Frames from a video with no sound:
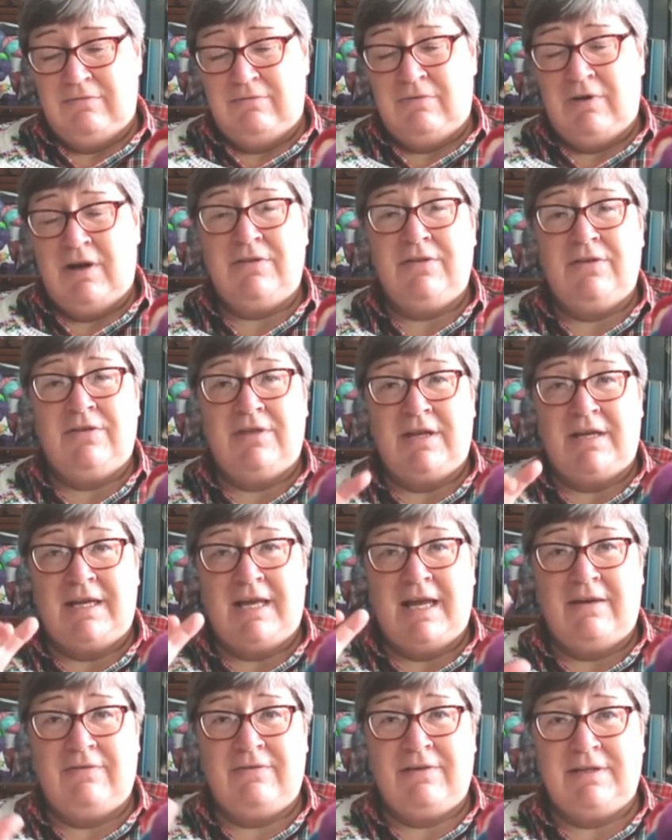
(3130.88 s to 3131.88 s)
rather
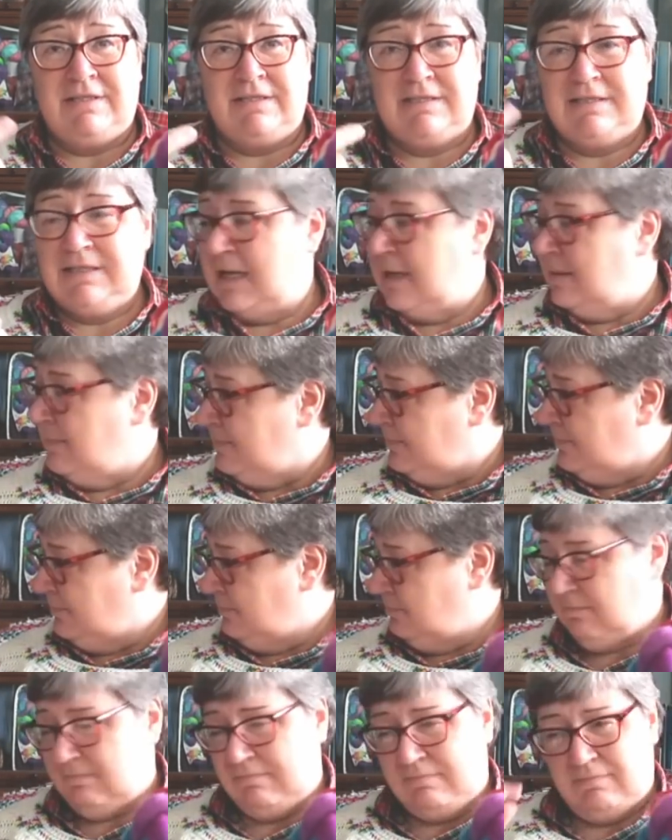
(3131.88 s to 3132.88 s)
than have it,
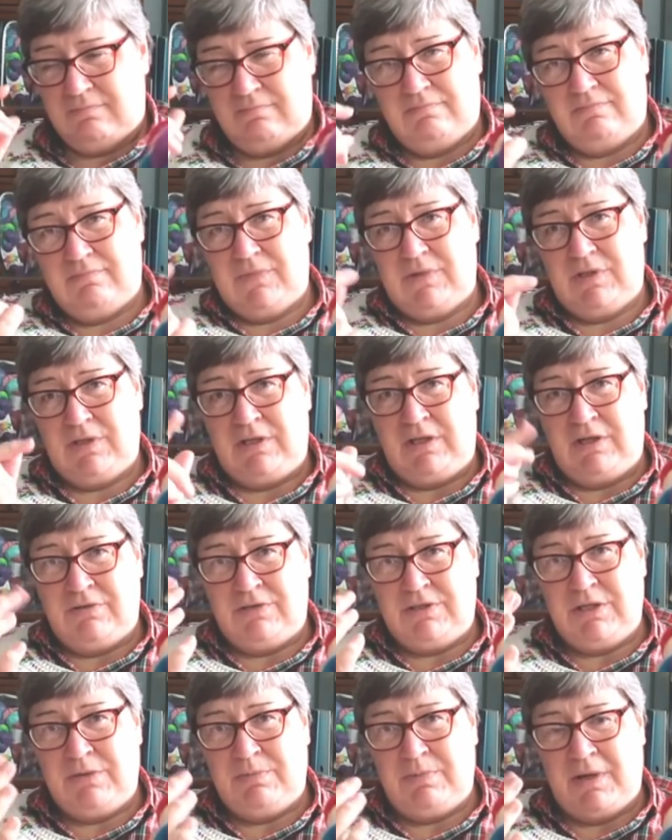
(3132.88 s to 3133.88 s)
um, you
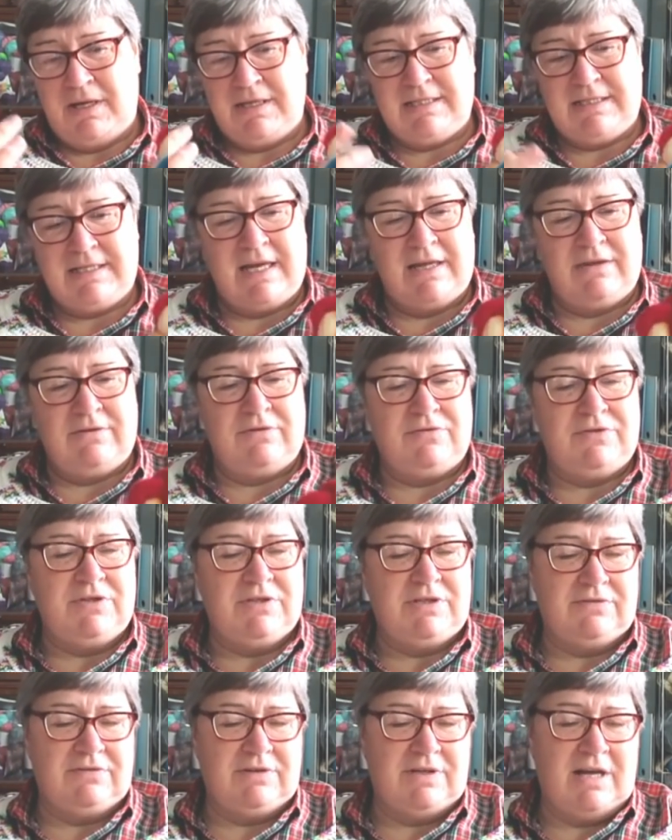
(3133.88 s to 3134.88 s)
know, two plies together of
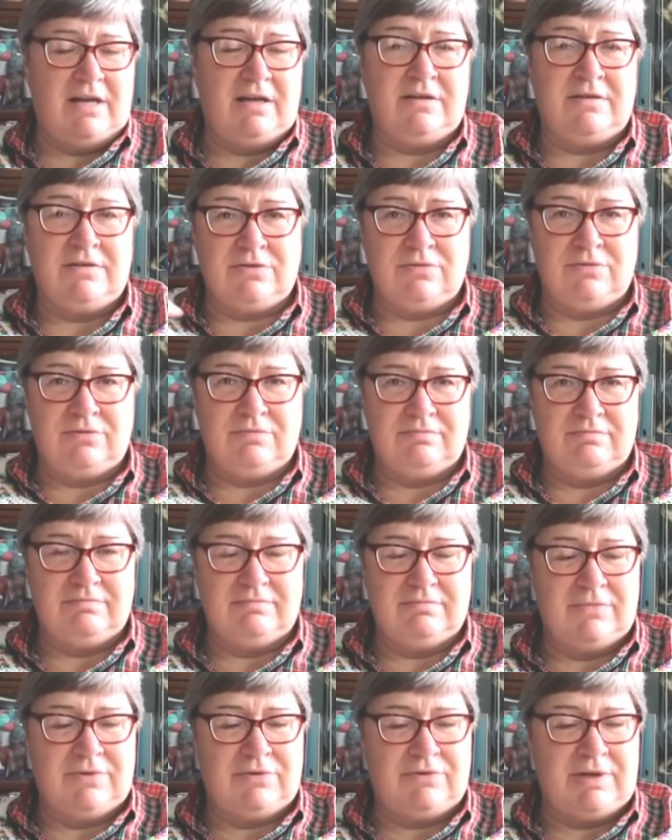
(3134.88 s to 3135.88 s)
two different colours or
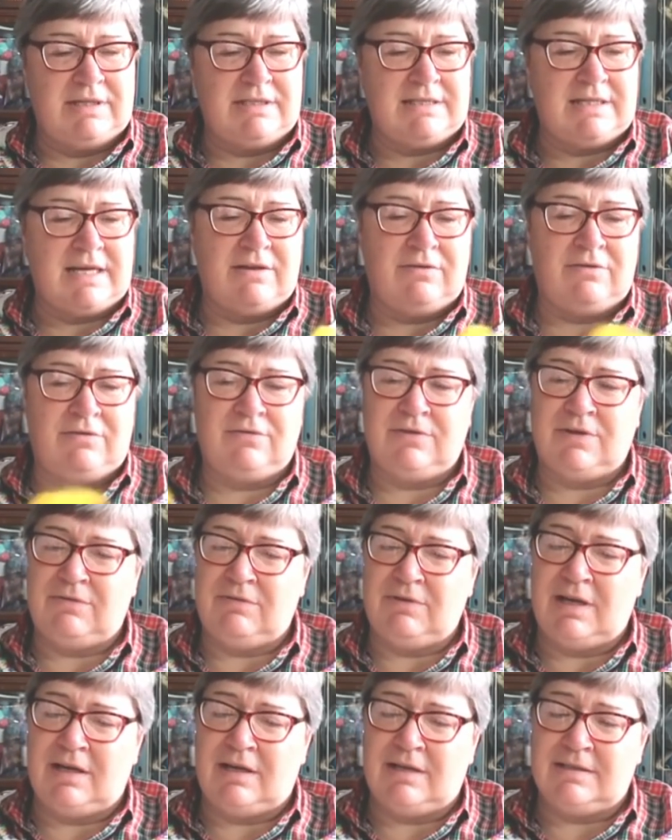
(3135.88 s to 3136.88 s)
three together of
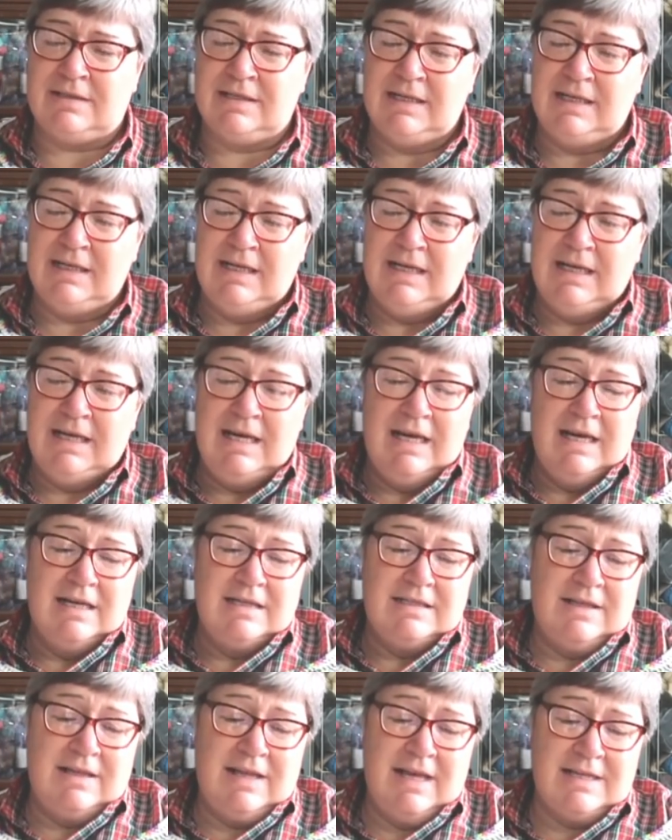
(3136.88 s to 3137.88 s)
different colours.
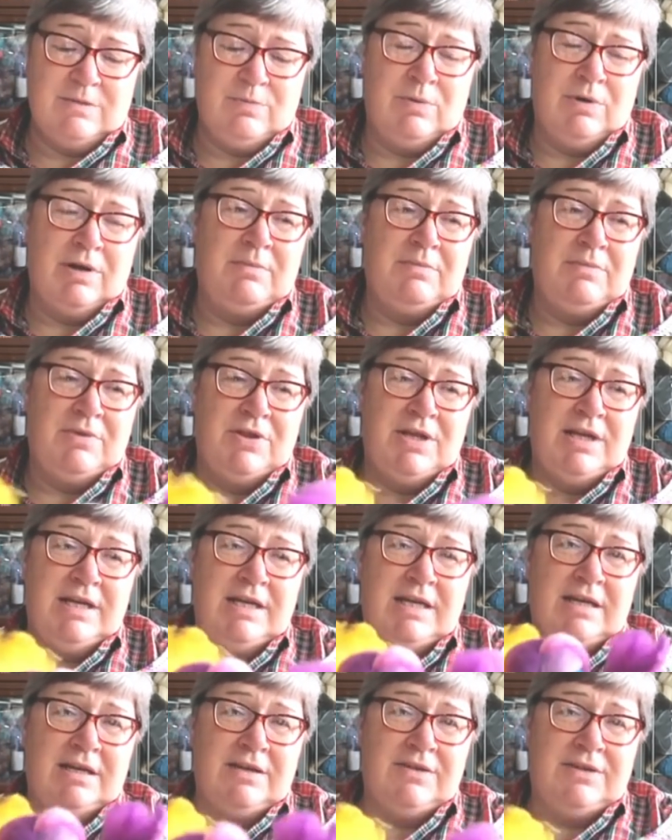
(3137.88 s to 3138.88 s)
So that's what I'm
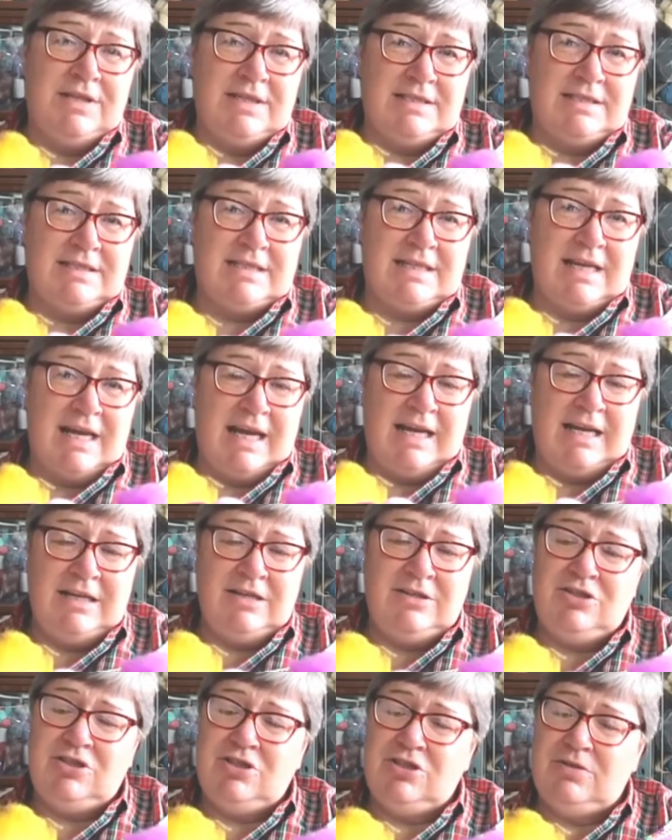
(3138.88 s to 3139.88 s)
thinking at this
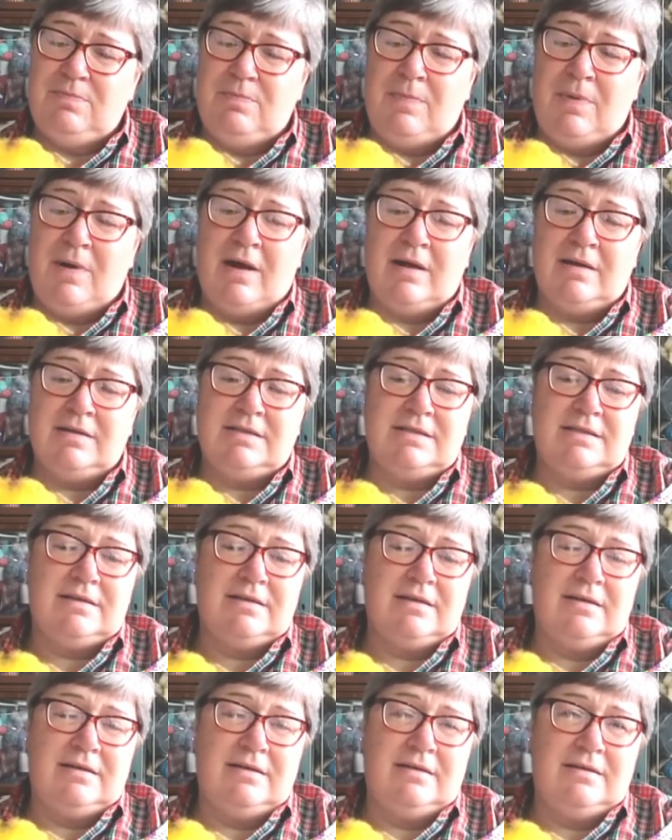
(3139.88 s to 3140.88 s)
stage, but